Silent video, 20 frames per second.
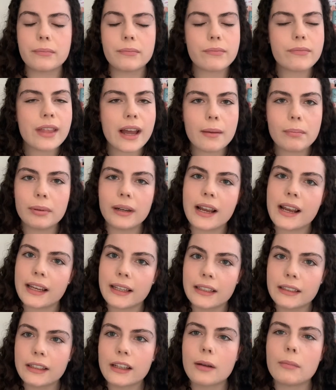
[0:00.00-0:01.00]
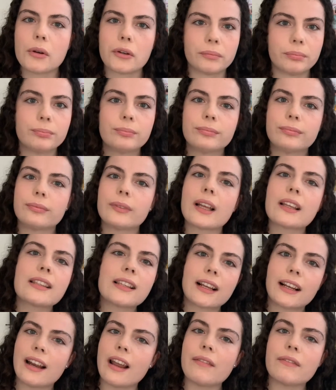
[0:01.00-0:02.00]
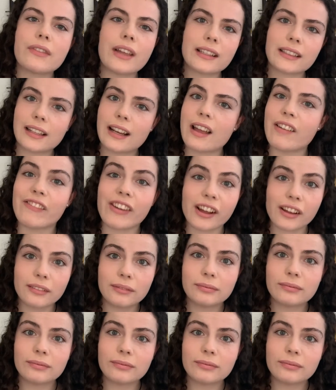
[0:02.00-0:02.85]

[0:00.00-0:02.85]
That play, come on, that's clever.